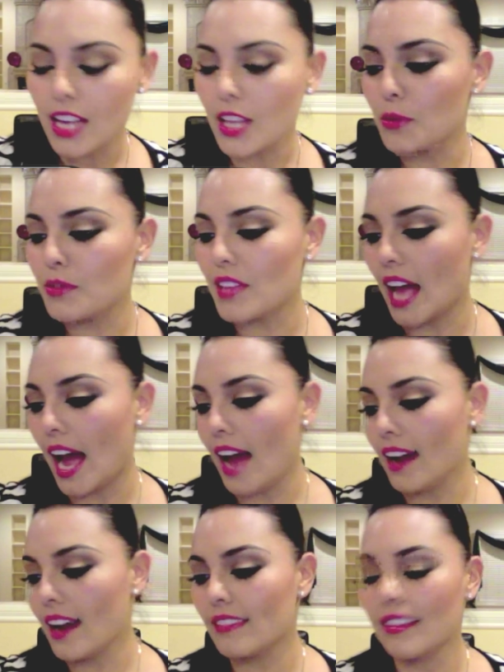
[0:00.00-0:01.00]
use that,
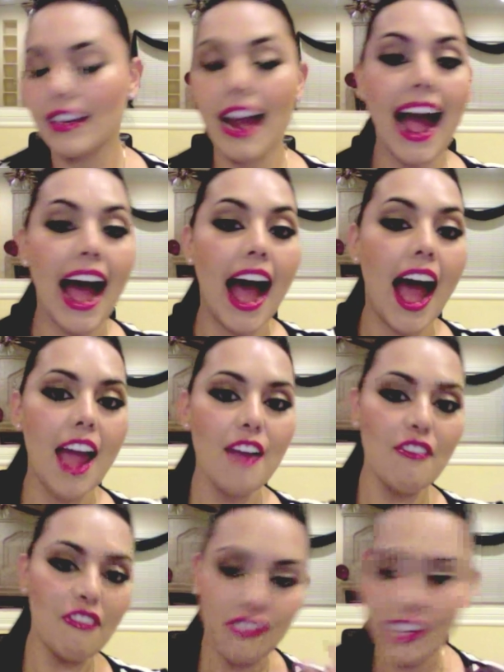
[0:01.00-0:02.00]
and then I
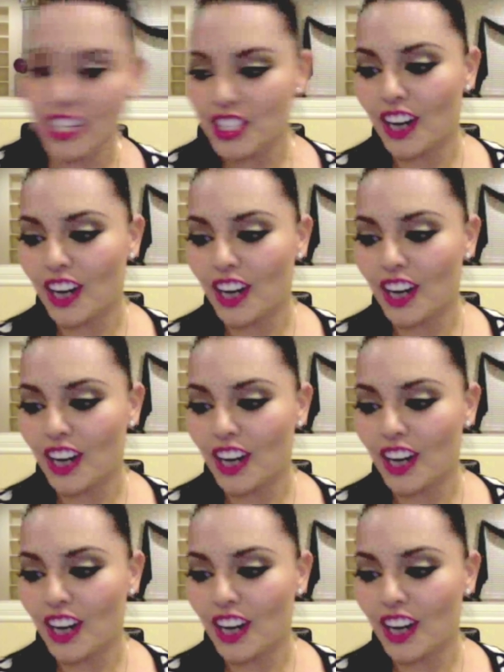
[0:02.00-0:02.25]
finish it